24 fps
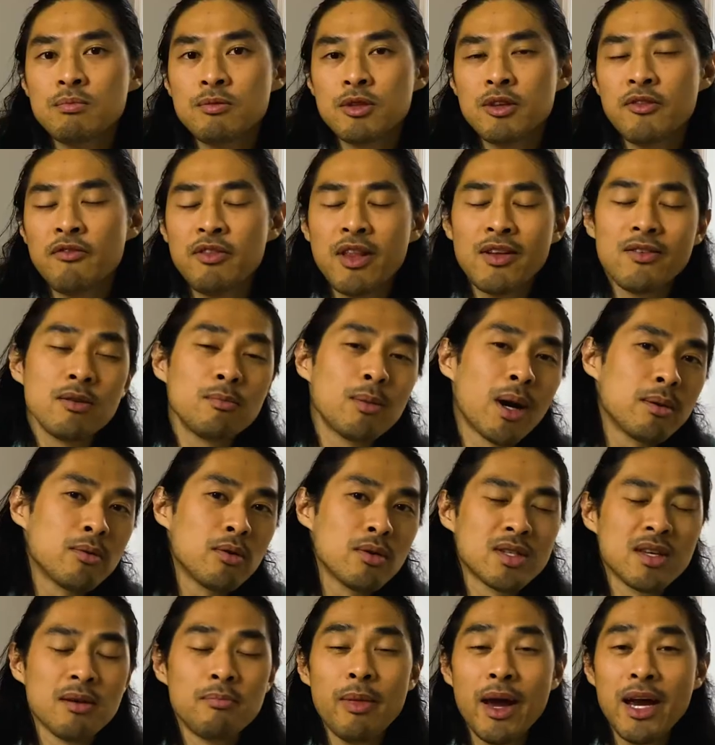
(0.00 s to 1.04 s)
The Flavor Bible is
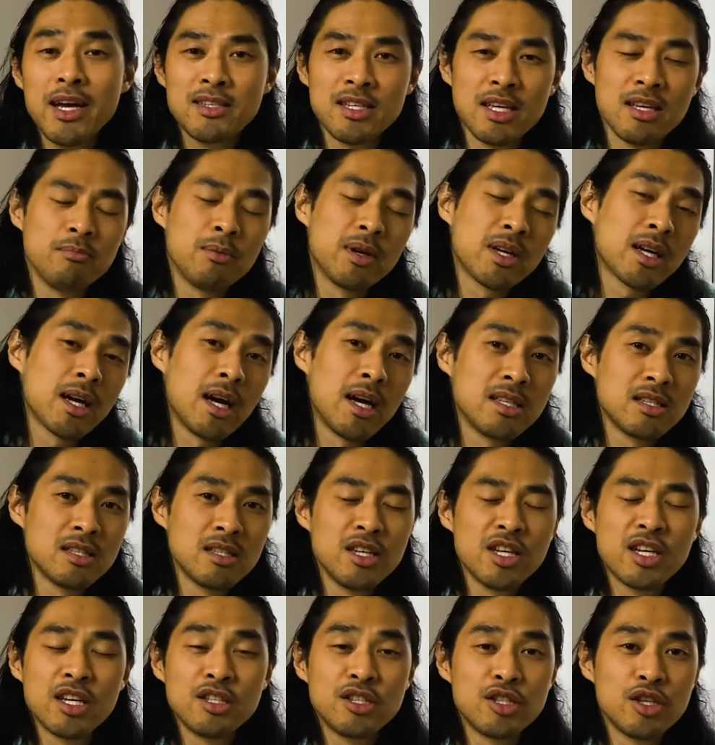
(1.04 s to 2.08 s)
amazing because you
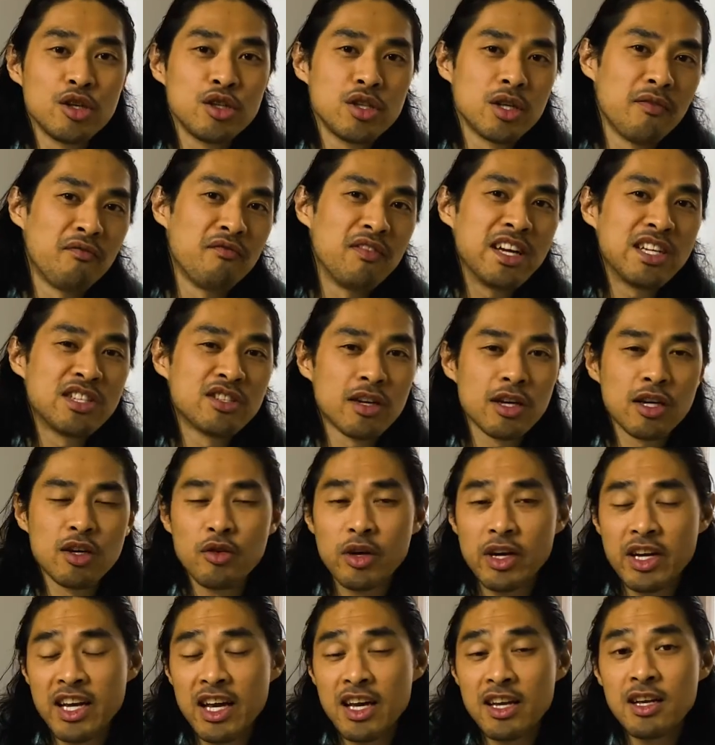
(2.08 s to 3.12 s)
can choose your featured
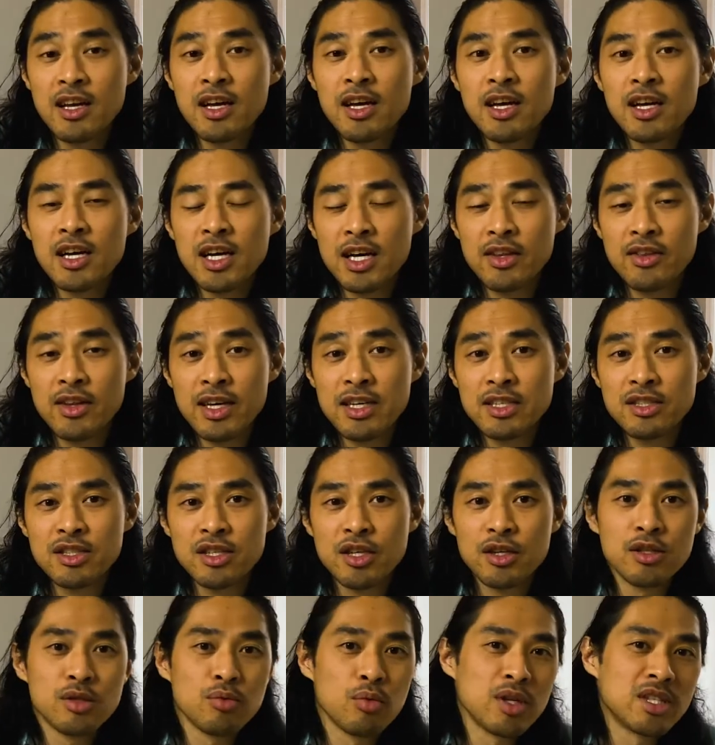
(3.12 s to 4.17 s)
ingredient and then
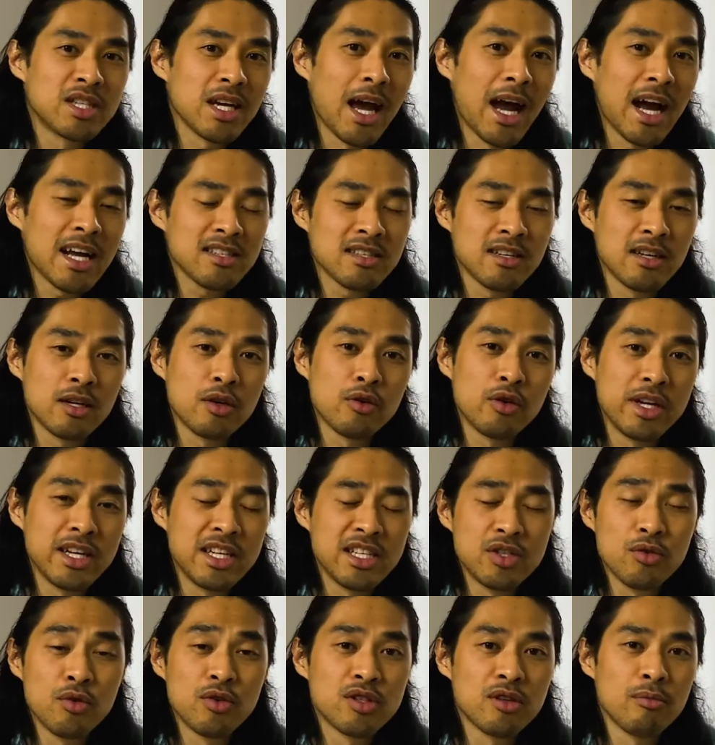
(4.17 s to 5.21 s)
choose which accent ingredients
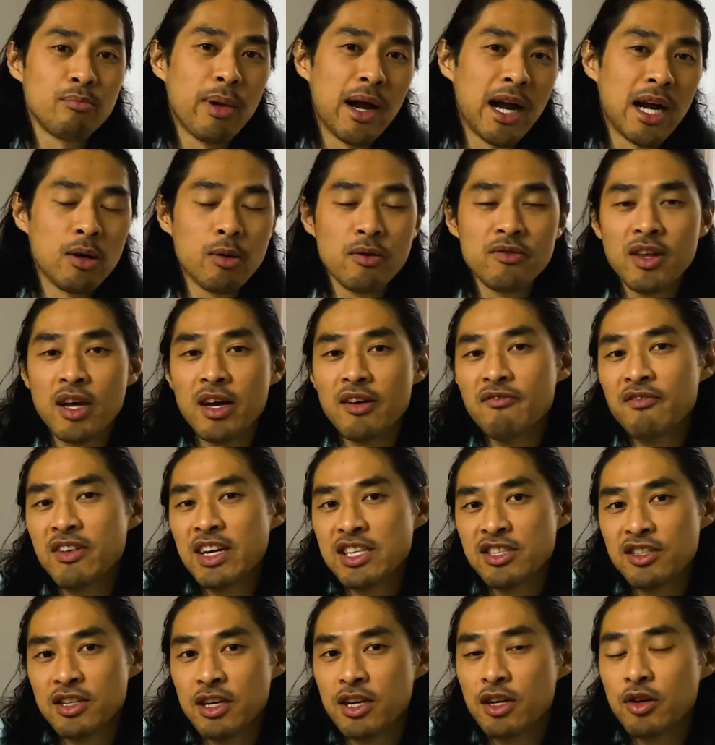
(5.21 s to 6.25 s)
you want to pair with that
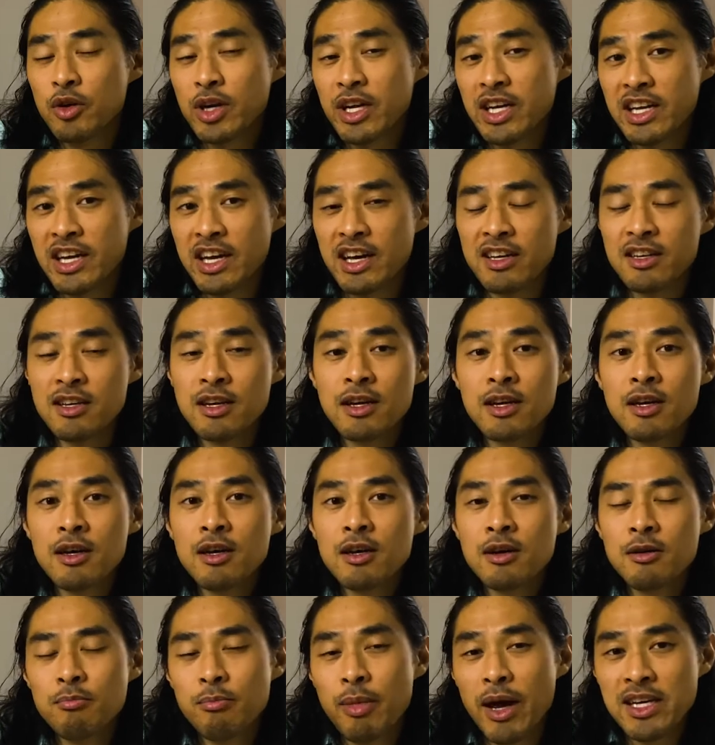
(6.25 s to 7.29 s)
featured ingredient
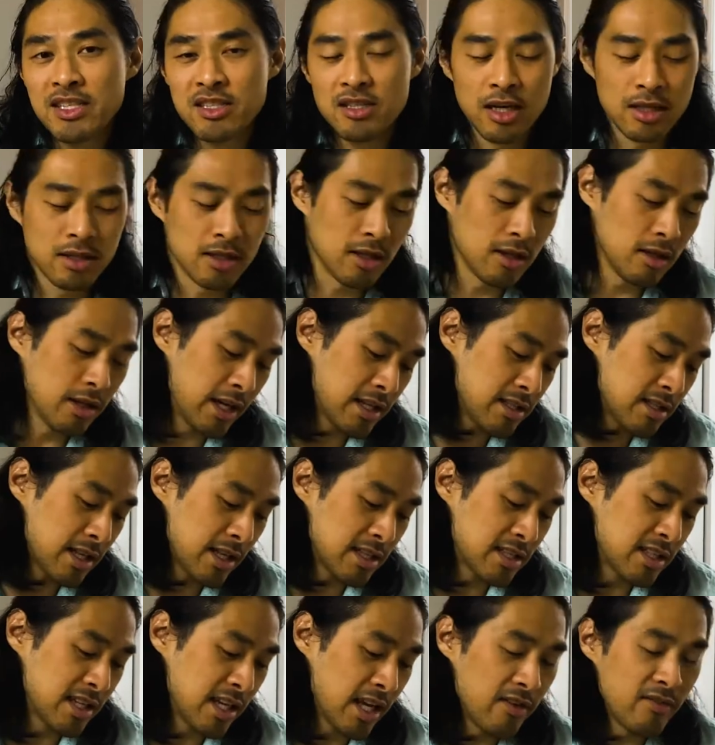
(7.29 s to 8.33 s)
based on the list that's
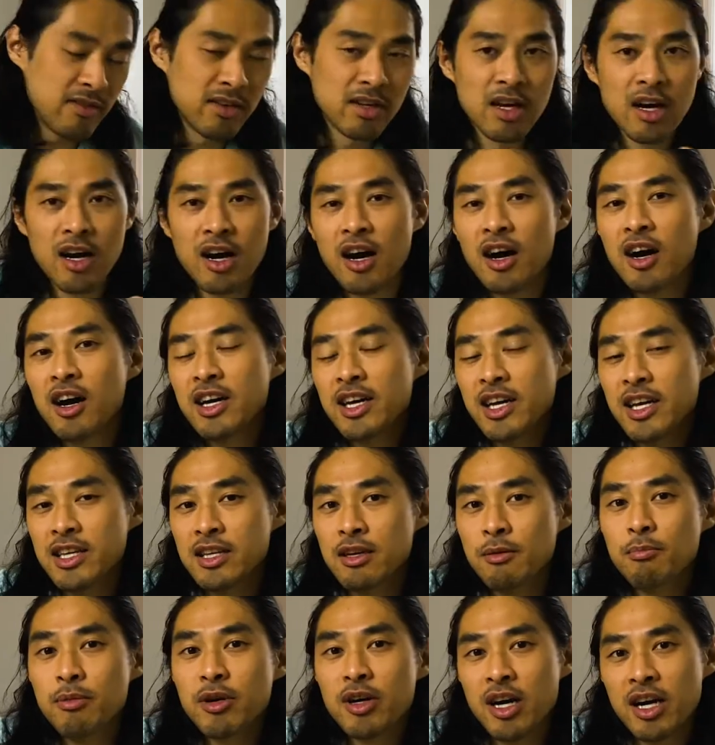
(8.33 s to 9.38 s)
given in the
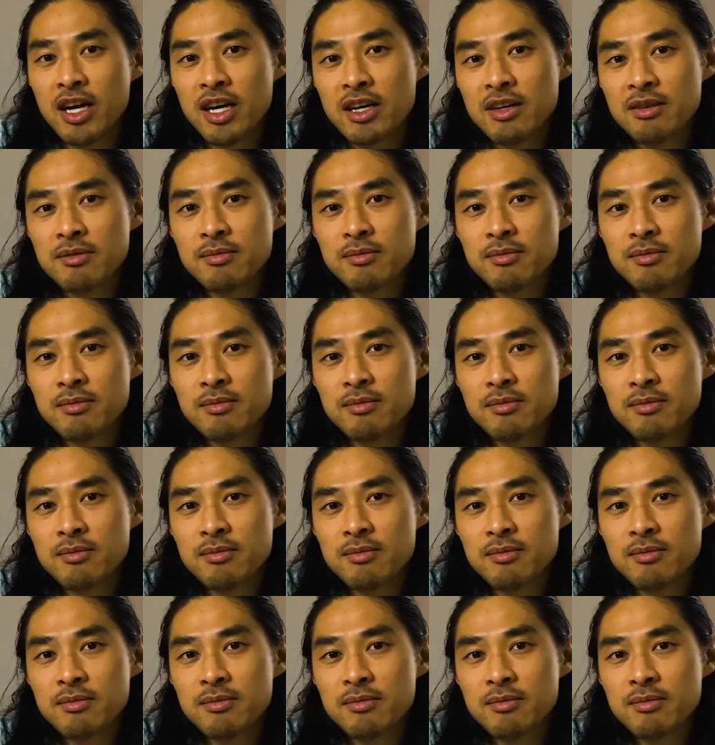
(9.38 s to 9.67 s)
book.